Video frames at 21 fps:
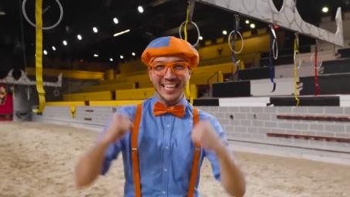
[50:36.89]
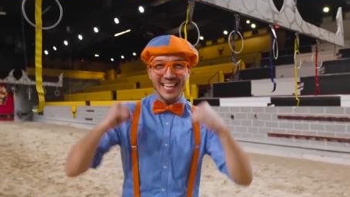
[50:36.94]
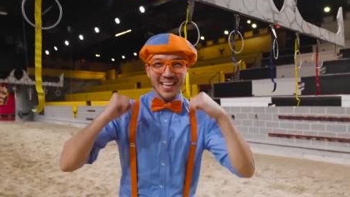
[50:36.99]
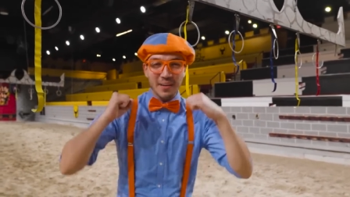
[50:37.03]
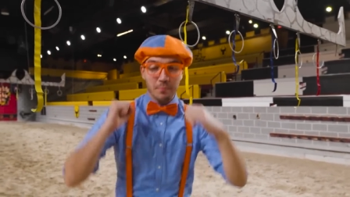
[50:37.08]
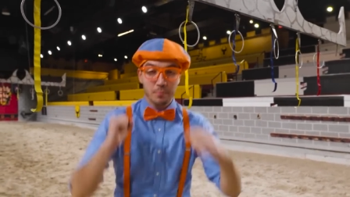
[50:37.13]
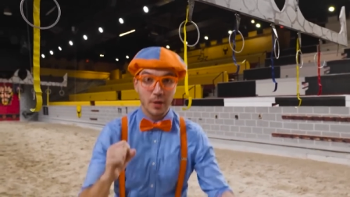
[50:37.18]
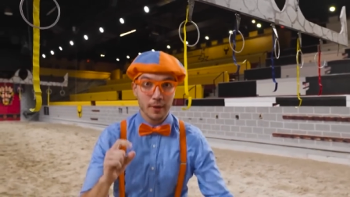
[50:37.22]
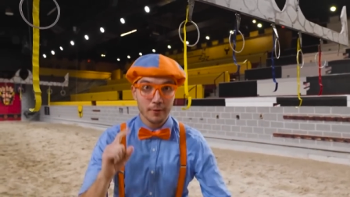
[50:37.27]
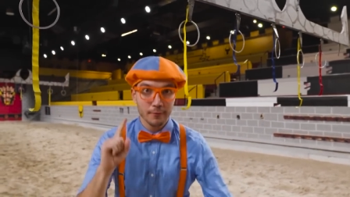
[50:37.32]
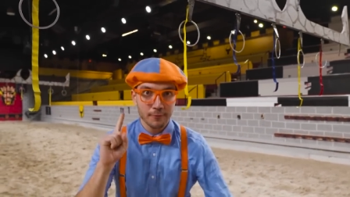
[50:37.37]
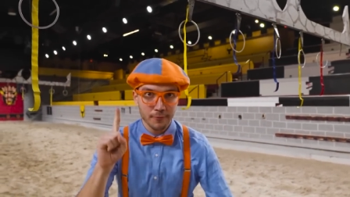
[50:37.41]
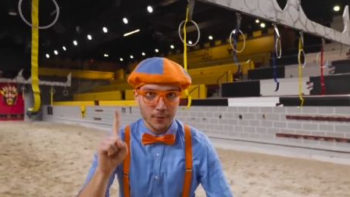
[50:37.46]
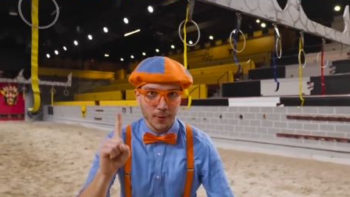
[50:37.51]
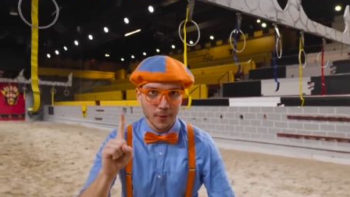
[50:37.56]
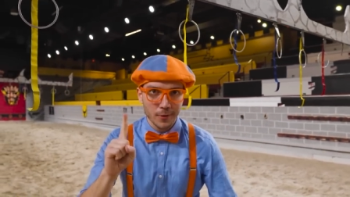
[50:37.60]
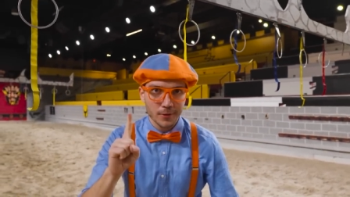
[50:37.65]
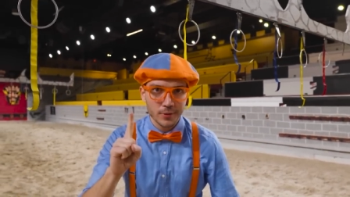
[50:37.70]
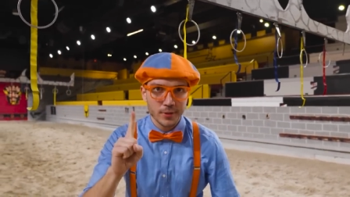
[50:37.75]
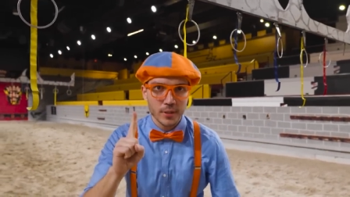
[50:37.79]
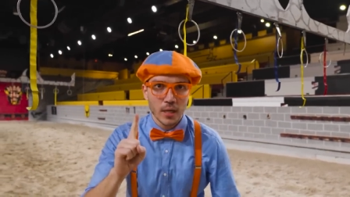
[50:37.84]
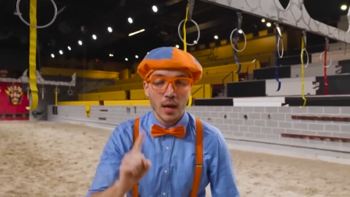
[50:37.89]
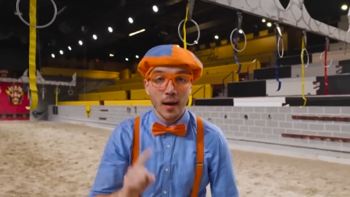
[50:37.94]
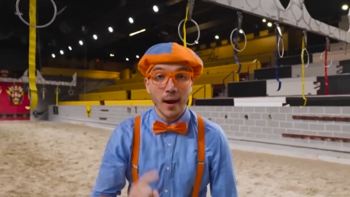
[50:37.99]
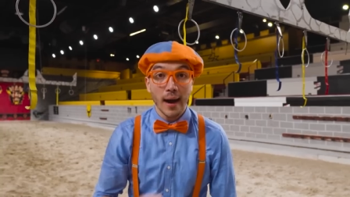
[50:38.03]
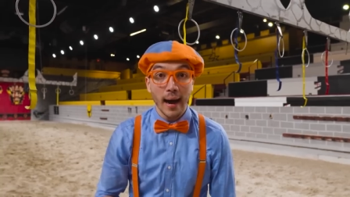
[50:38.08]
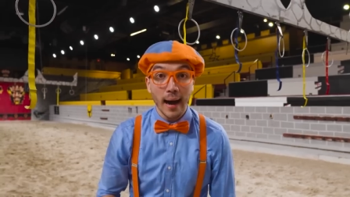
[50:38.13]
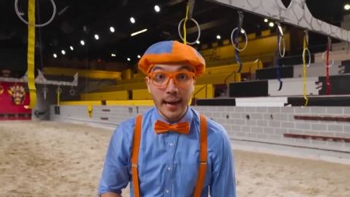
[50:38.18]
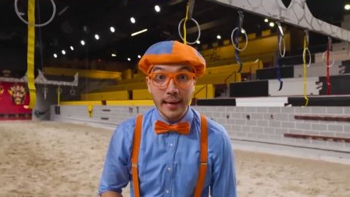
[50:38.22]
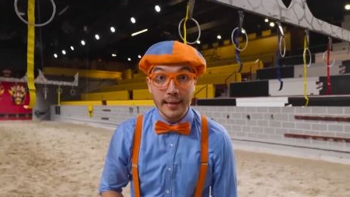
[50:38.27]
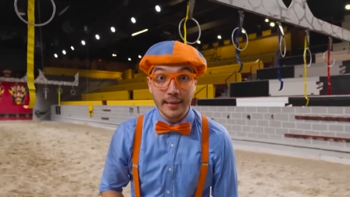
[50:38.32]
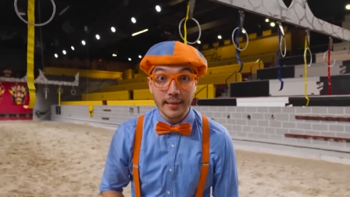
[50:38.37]
But first,
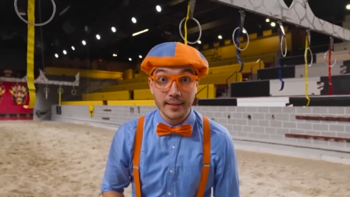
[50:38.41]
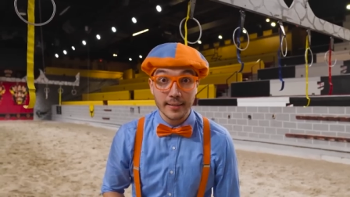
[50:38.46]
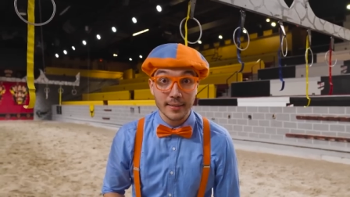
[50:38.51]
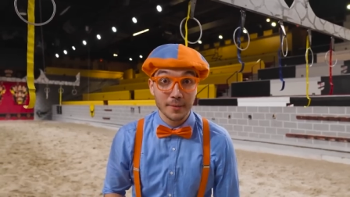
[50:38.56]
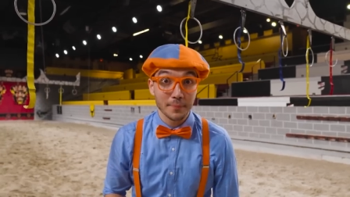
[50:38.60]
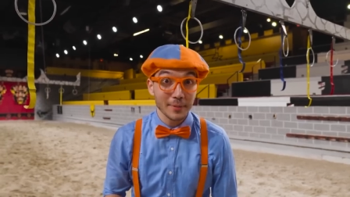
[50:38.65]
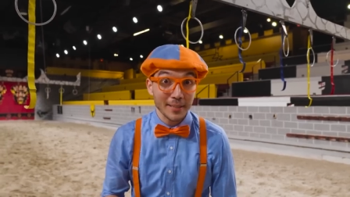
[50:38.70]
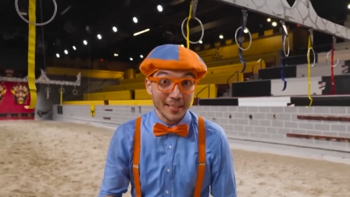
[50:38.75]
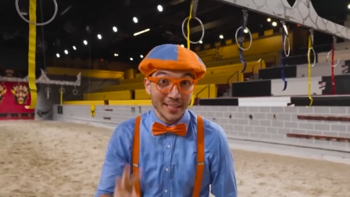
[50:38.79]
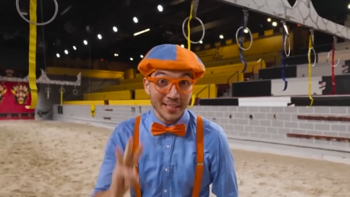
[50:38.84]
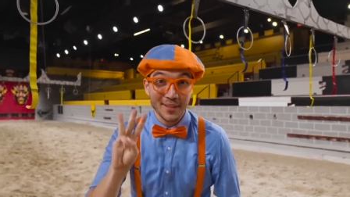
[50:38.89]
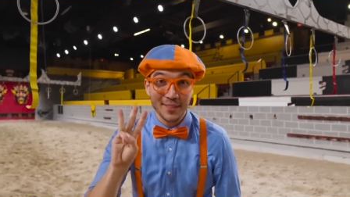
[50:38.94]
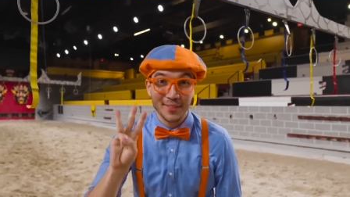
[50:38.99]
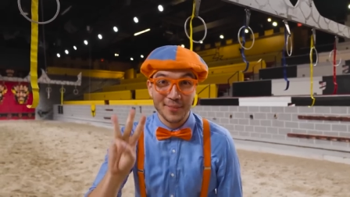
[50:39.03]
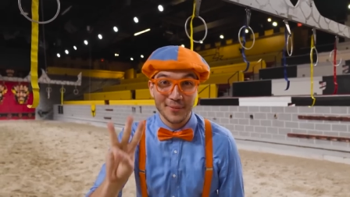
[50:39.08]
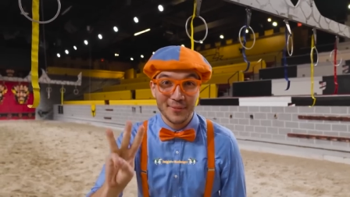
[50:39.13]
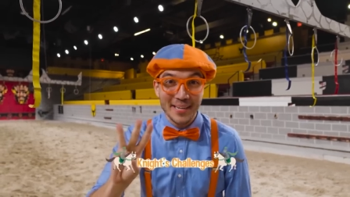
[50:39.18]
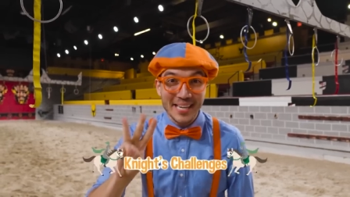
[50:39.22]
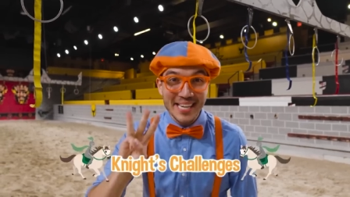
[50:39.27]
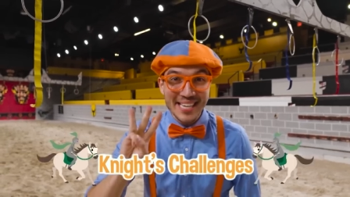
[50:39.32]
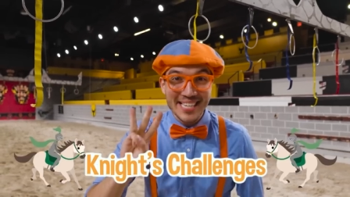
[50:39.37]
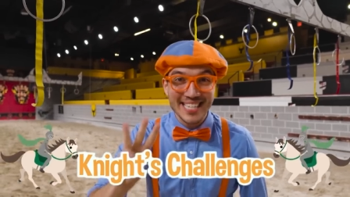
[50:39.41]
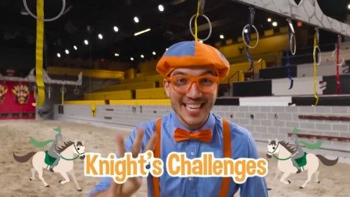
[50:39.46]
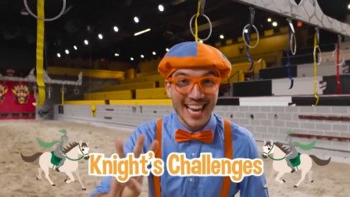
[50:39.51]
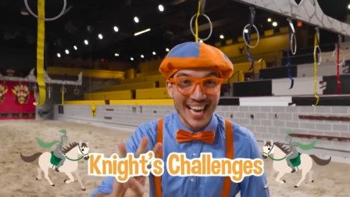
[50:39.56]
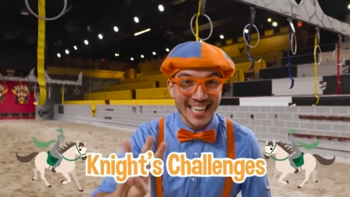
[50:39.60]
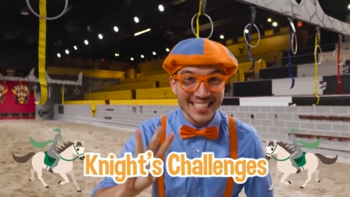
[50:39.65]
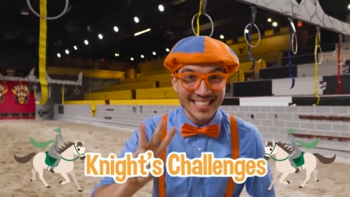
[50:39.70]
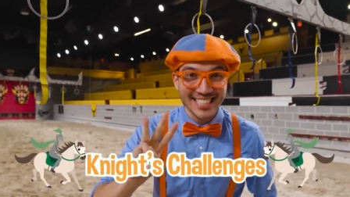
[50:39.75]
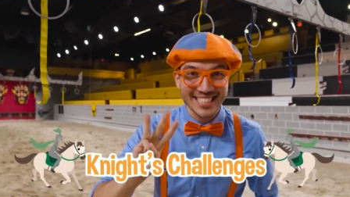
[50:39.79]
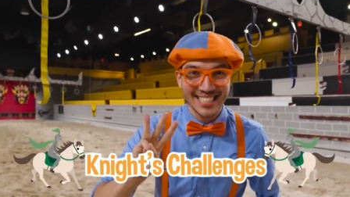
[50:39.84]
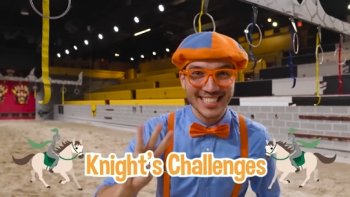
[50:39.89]
I need to complete three
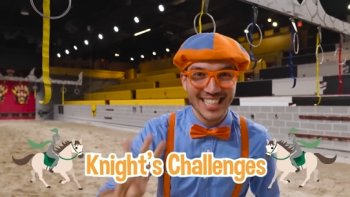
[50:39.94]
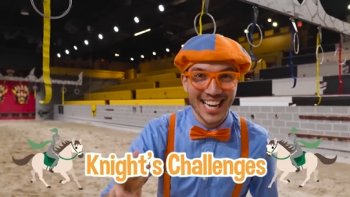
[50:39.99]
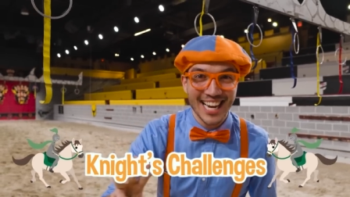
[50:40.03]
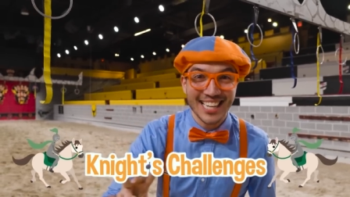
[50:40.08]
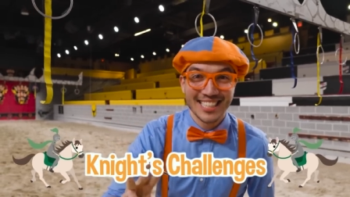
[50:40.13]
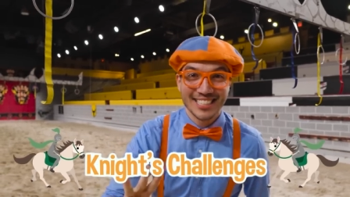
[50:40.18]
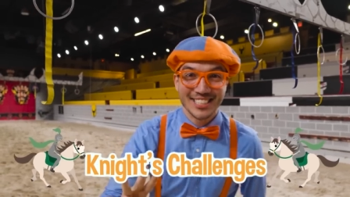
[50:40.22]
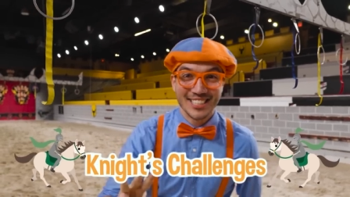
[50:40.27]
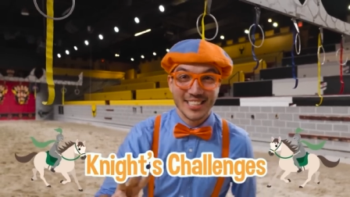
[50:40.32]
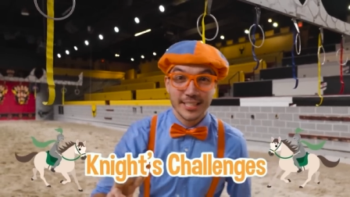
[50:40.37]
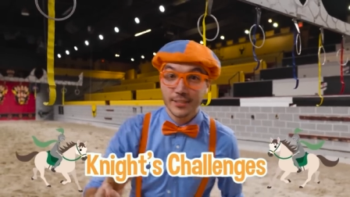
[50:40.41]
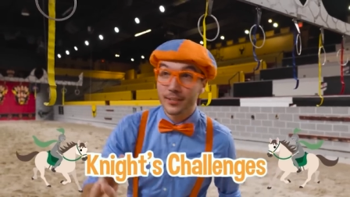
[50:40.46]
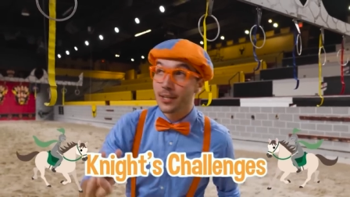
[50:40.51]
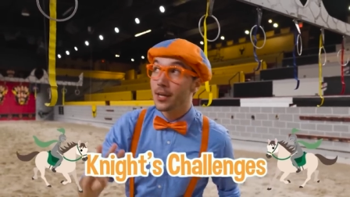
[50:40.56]
knights challenges.